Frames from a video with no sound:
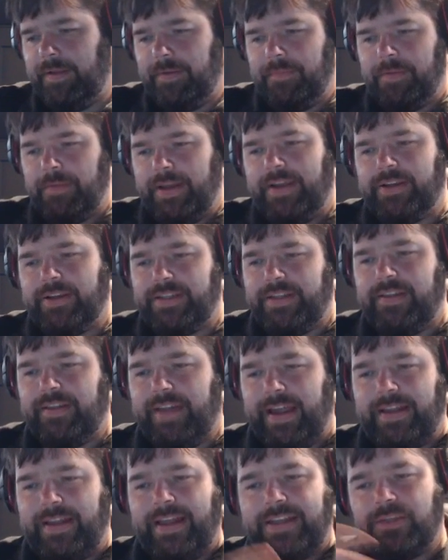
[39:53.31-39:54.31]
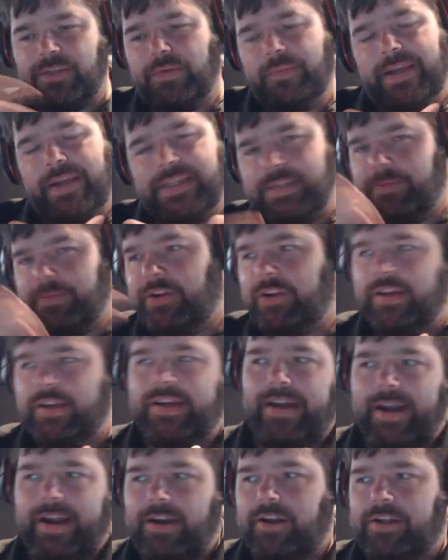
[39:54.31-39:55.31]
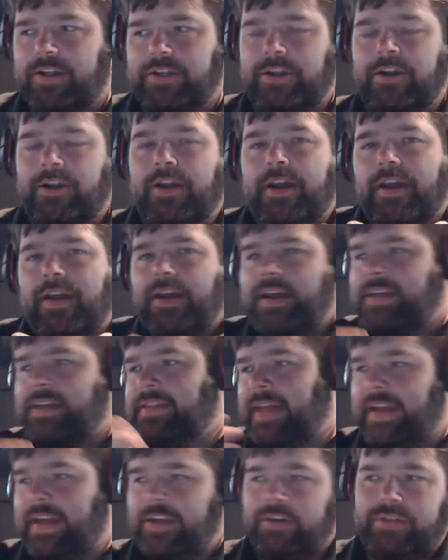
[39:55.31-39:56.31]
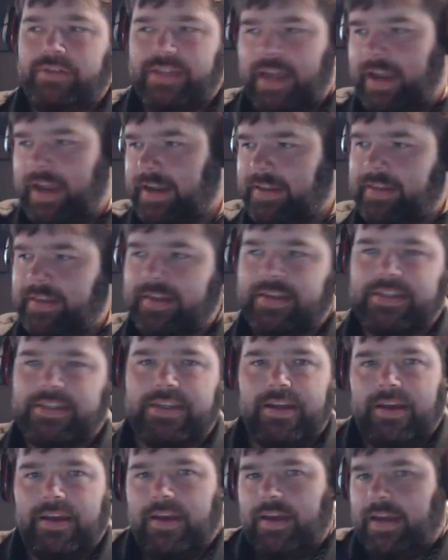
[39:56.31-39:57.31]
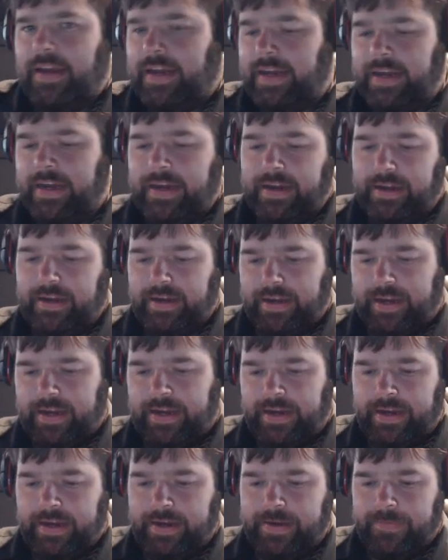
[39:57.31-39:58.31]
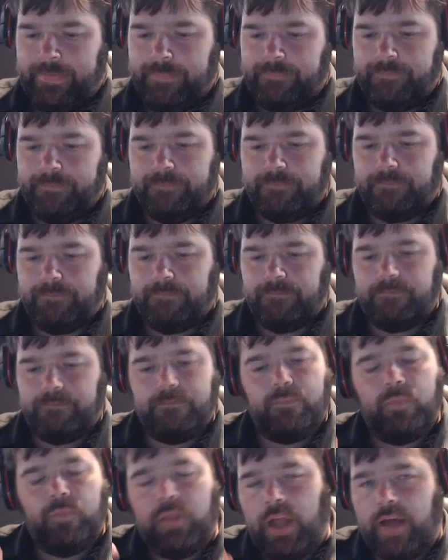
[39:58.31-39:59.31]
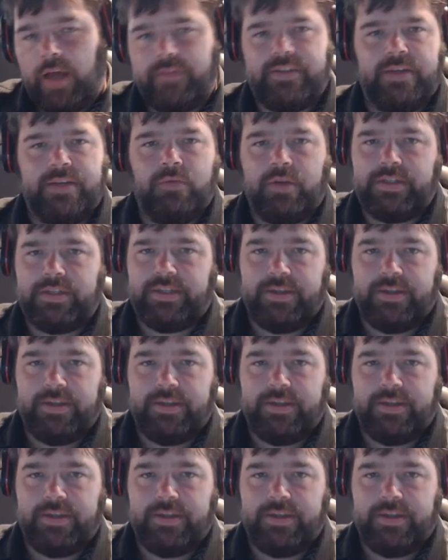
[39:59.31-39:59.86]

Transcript: but here's the thing that's what makes him a good character is that you take this he he loves and wants to